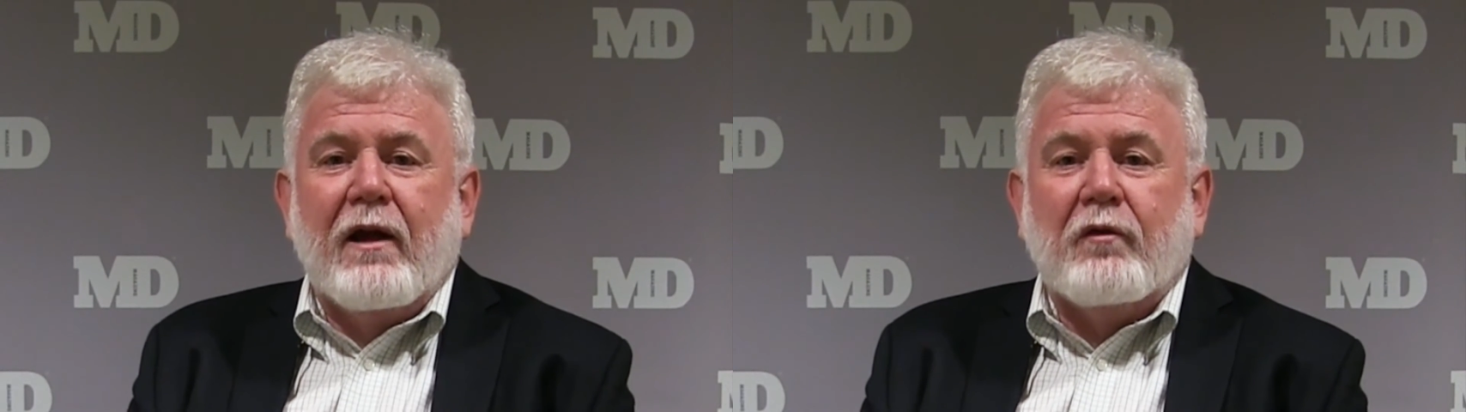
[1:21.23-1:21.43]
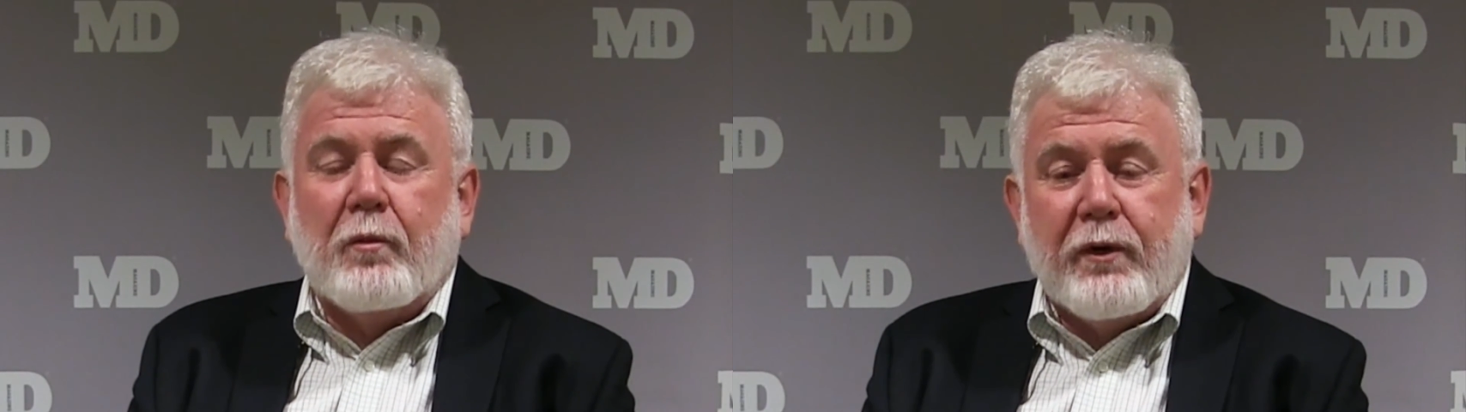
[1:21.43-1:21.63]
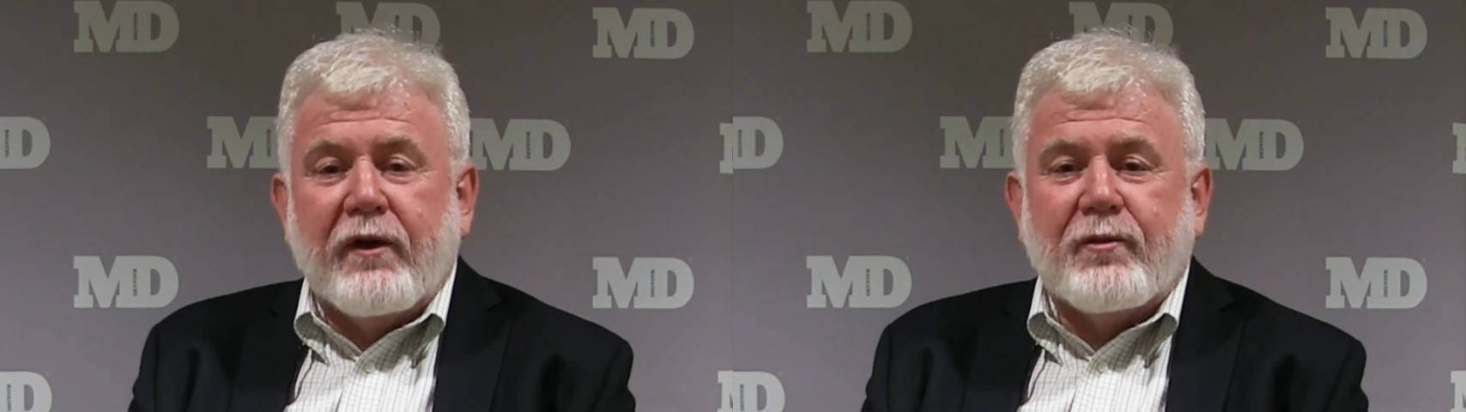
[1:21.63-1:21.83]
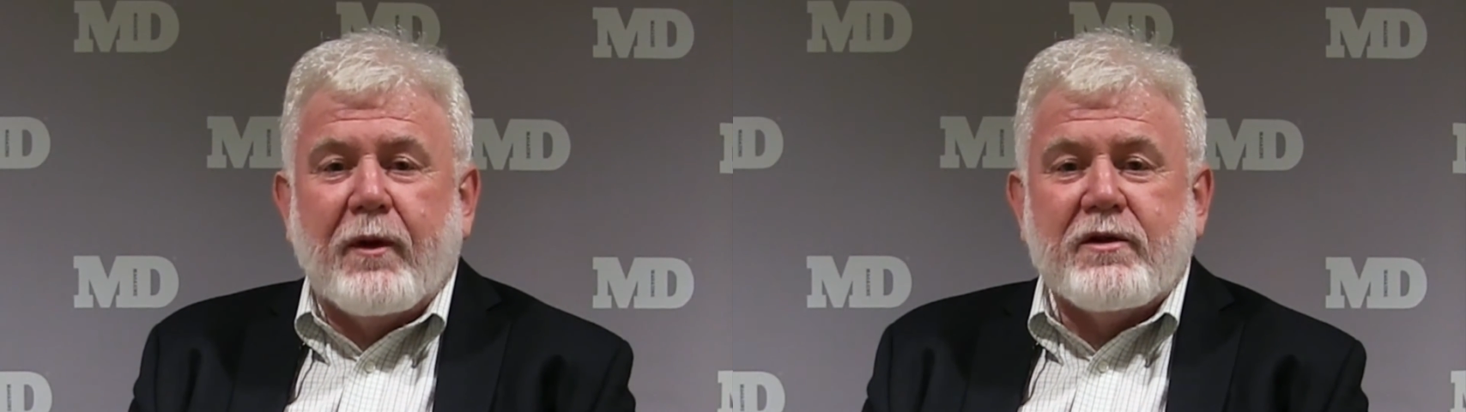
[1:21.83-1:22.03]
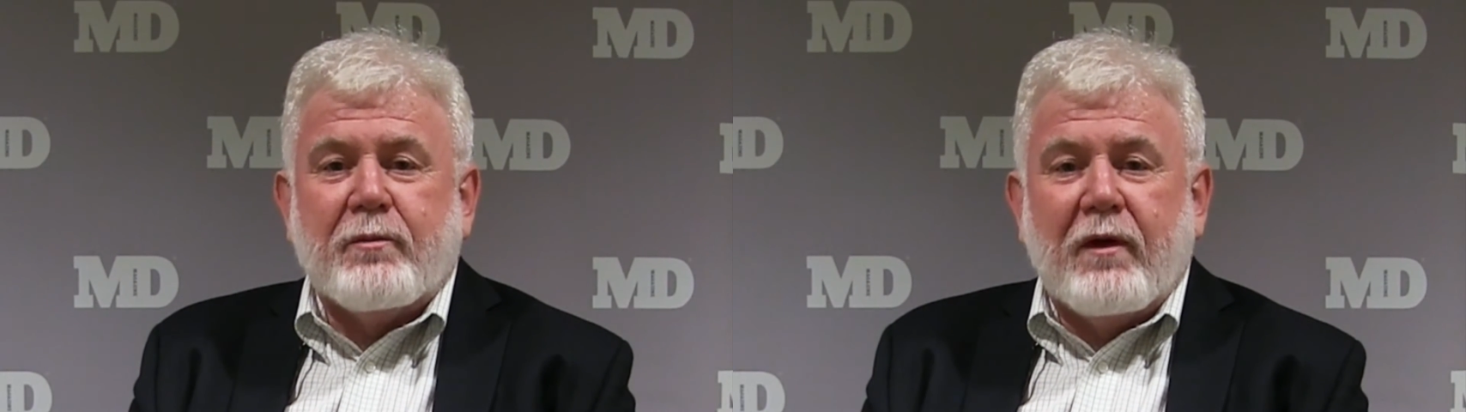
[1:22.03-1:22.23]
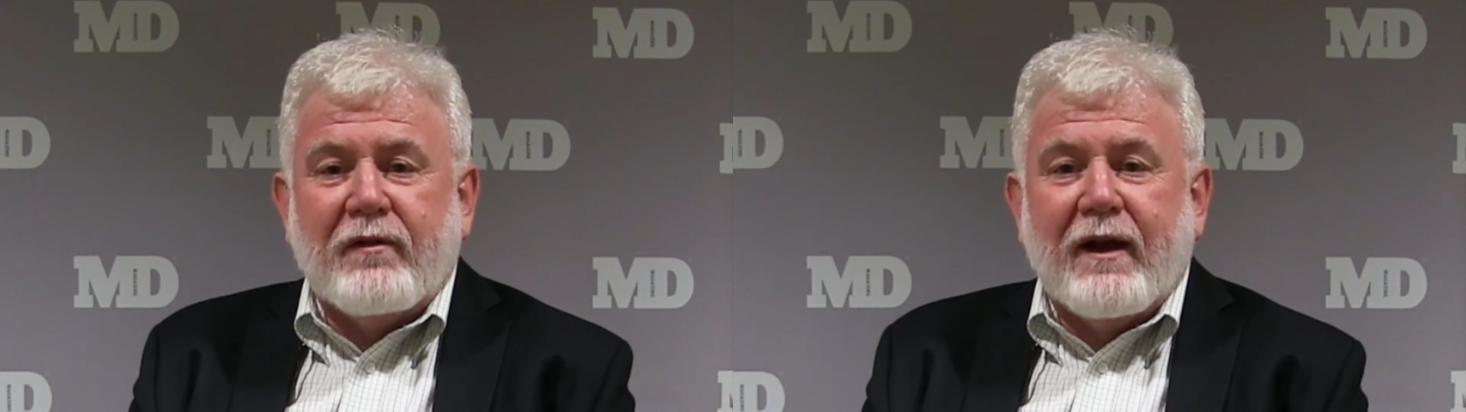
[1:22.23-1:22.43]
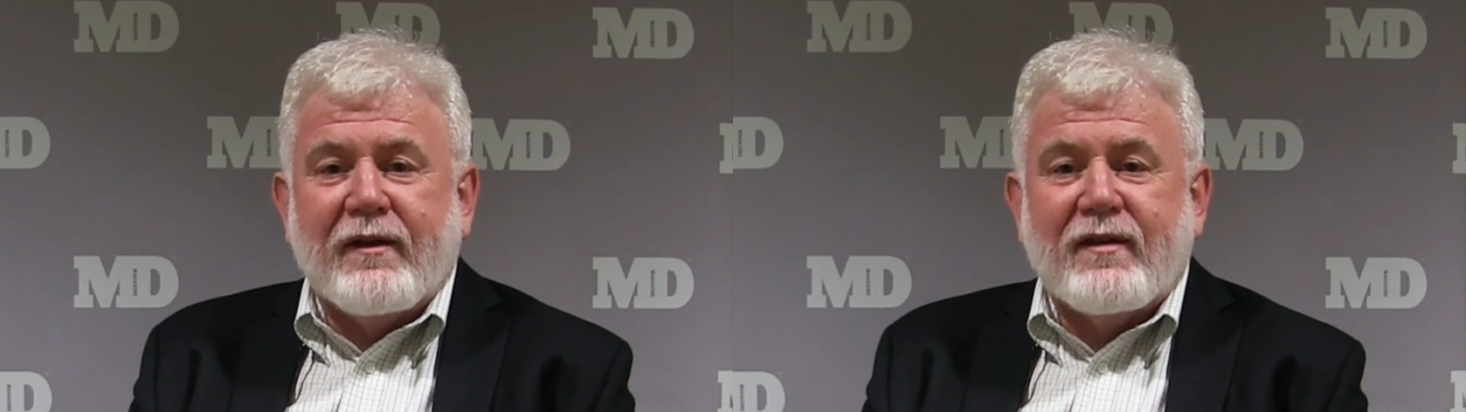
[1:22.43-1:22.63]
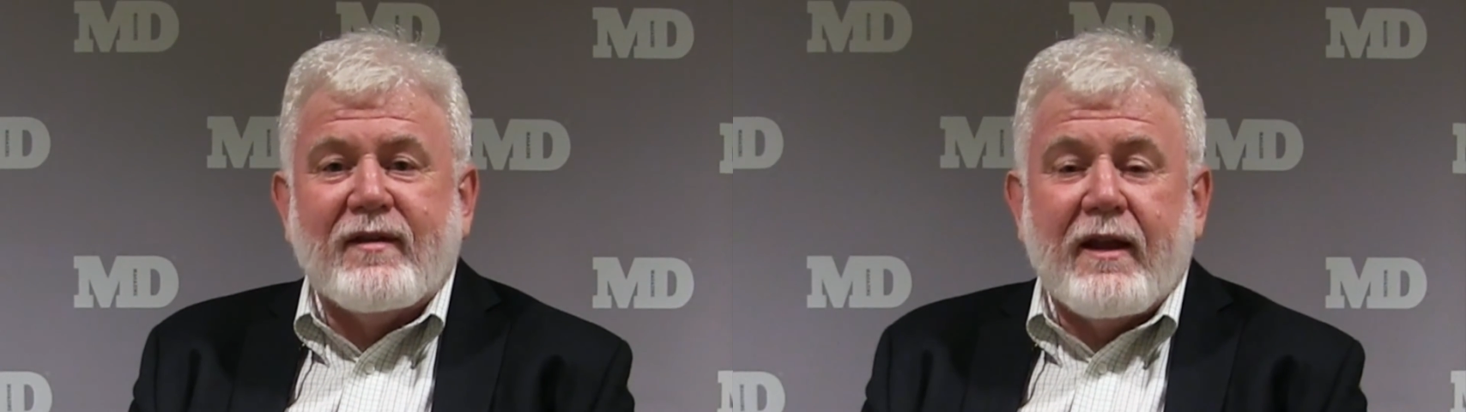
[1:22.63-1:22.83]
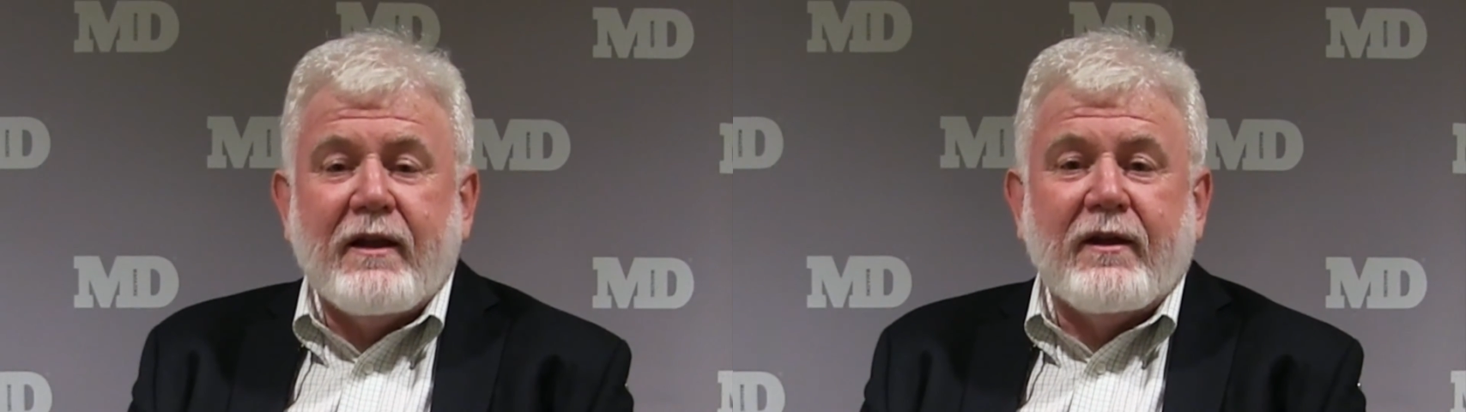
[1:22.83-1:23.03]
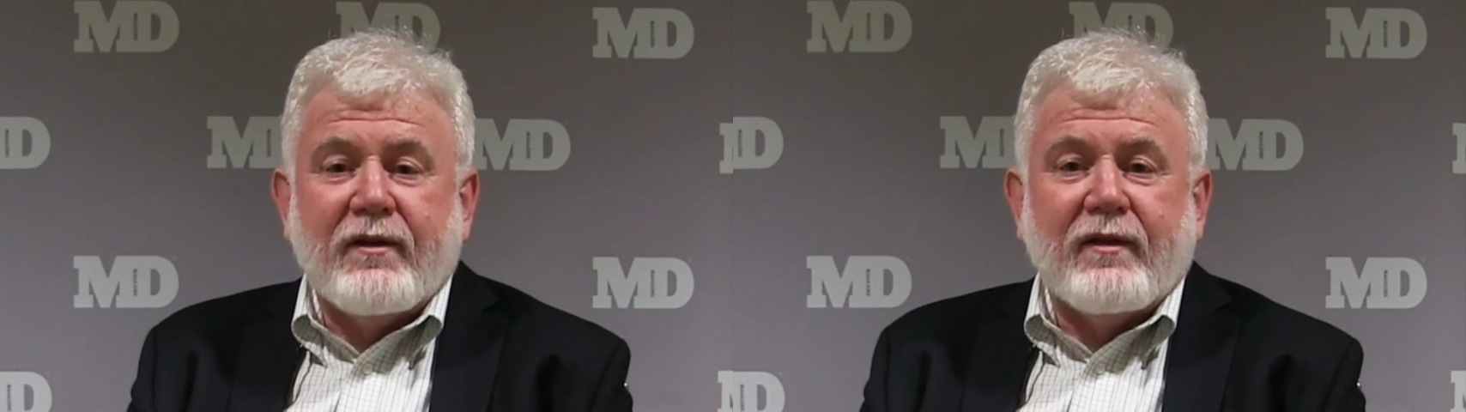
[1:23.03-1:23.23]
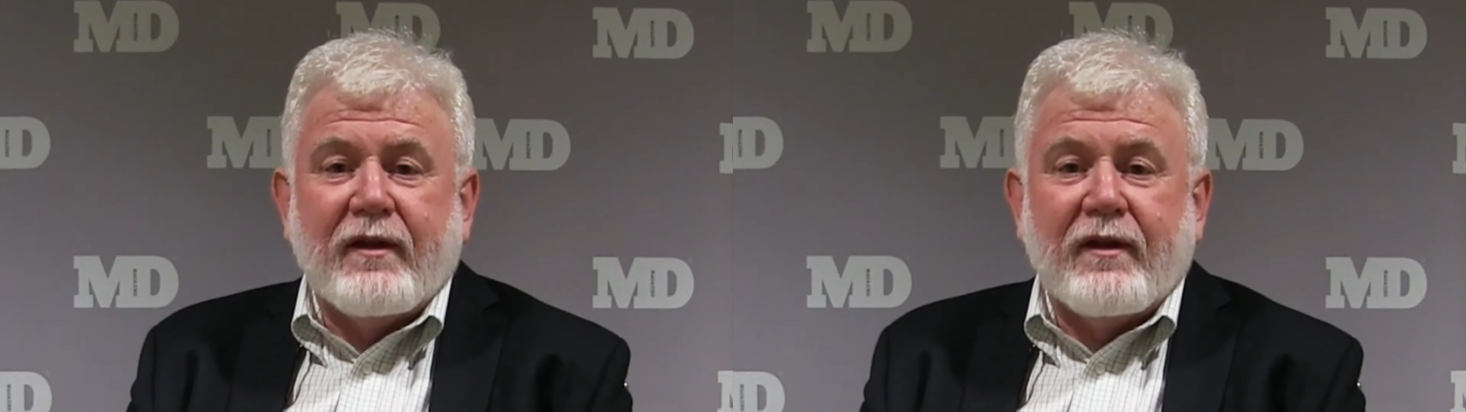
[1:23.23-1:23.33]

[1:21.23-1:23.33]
for pre-exposure prophylaxis, I think, is,